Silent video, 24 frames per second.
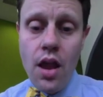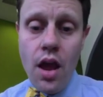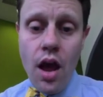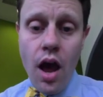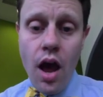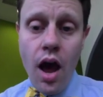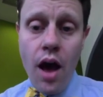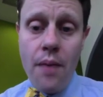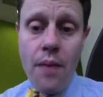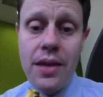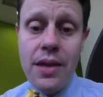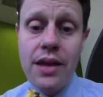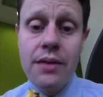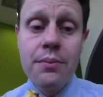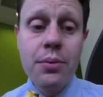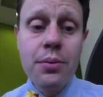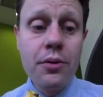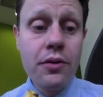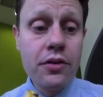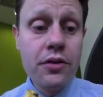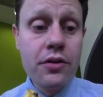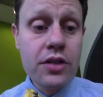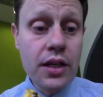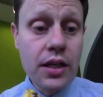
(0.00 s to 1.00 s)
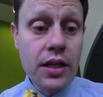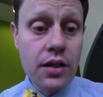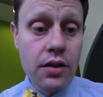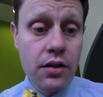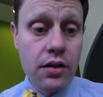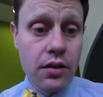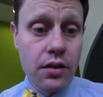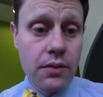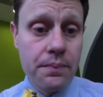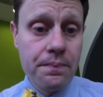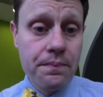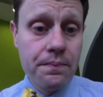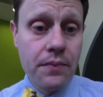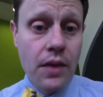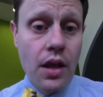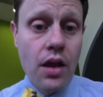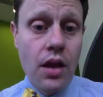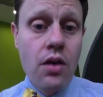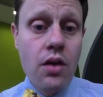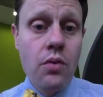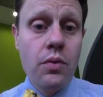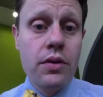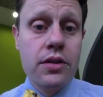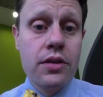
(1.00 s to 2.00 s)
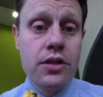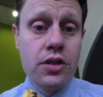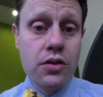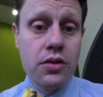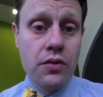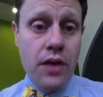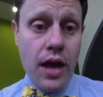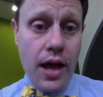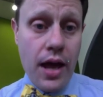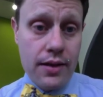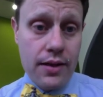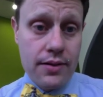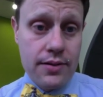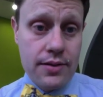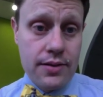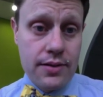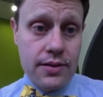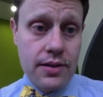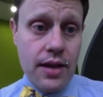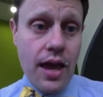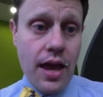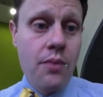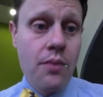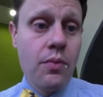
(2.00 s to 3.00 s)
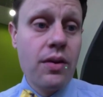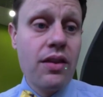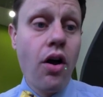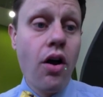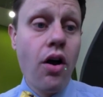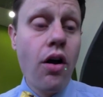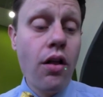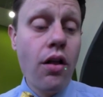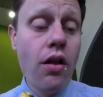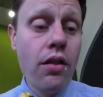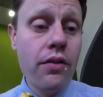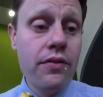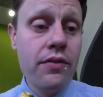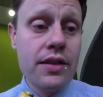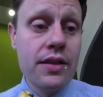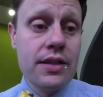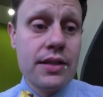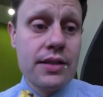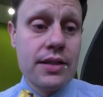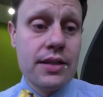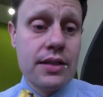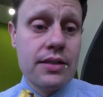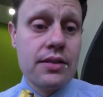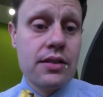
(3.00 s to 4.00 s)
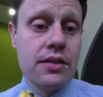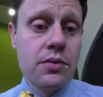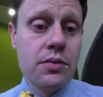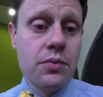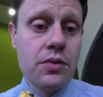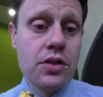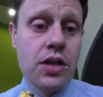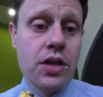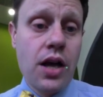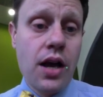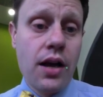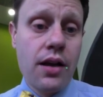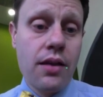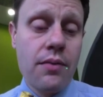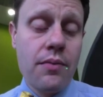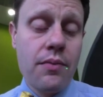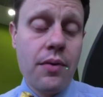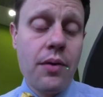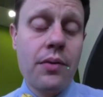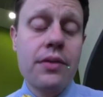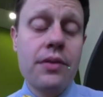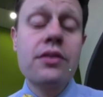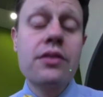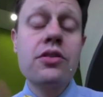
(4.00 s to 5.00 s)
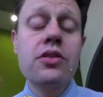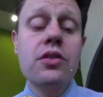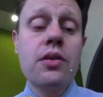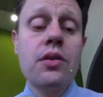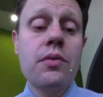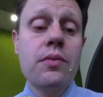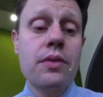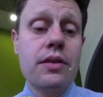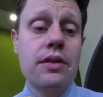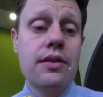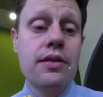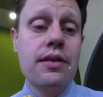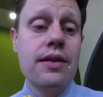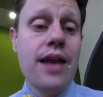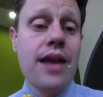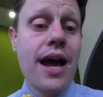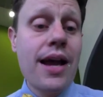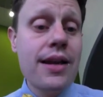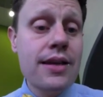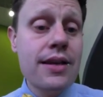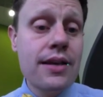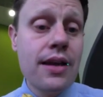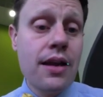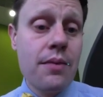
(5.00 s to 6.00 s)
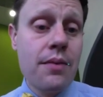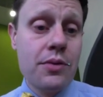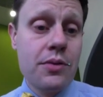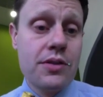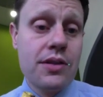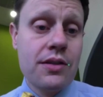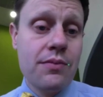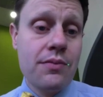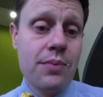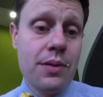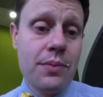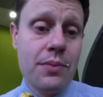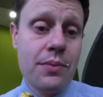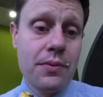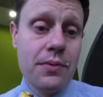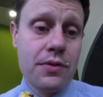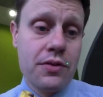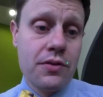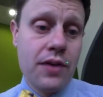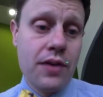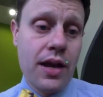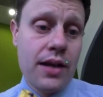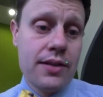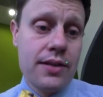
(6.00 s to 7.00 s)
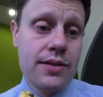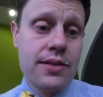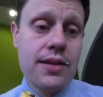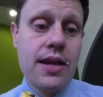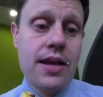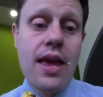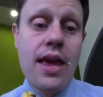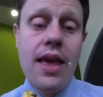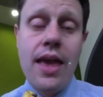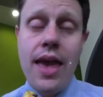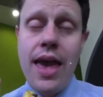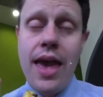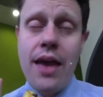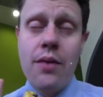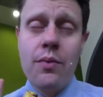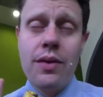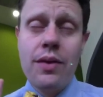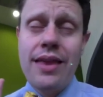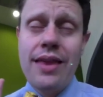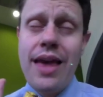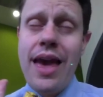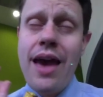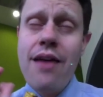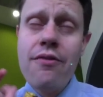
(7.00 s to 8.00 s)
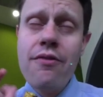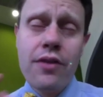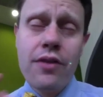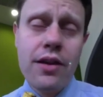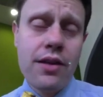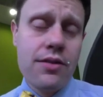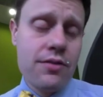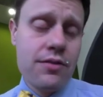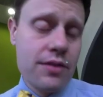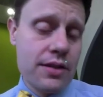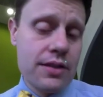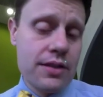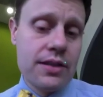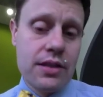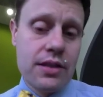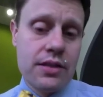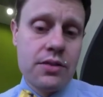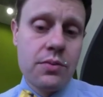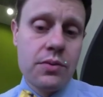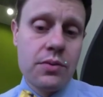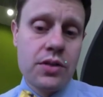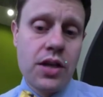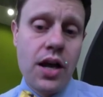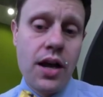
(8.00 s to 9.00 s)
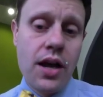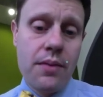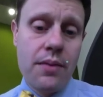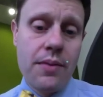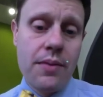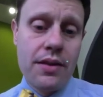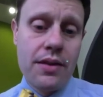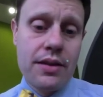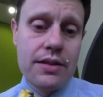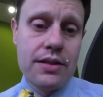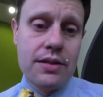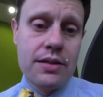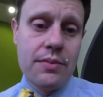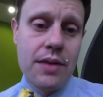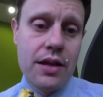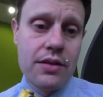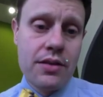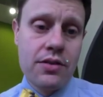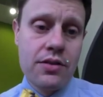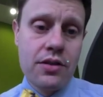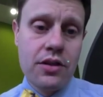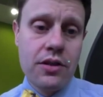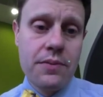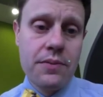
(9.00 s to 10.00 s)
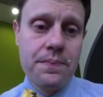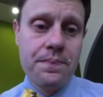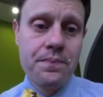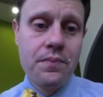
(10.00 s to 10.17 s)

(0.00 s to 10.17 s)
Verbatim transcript: Um, in particular, with Tourette's and with all of the diseases that we're talking about, with 99% of the people with Tourette's and with every other disease that we're talking about this semester,